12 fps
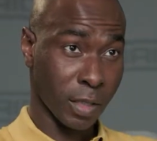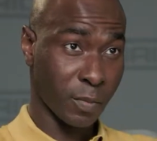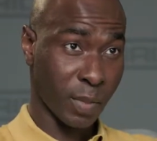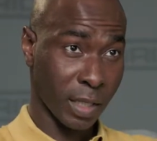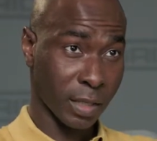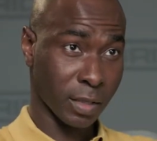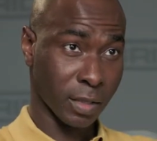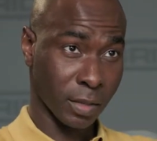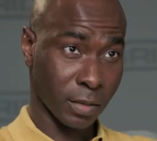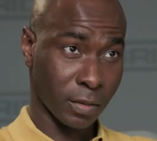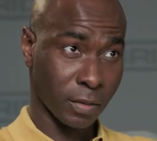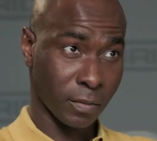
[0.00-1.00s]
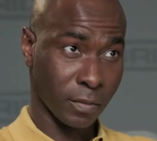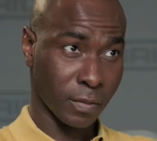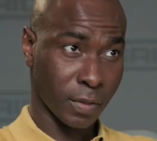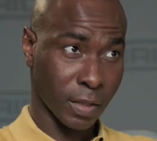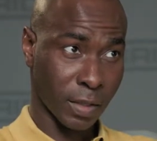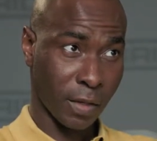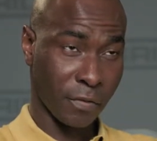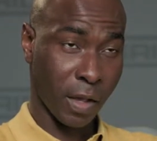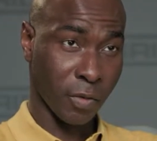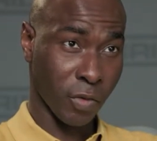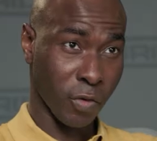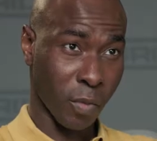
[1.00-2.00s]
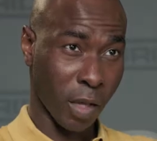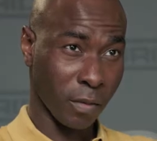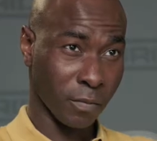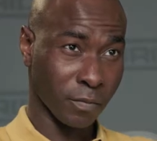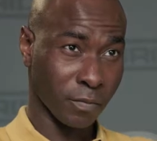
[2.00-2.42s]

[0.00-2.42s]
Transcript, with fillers: this passionate since I found Yume.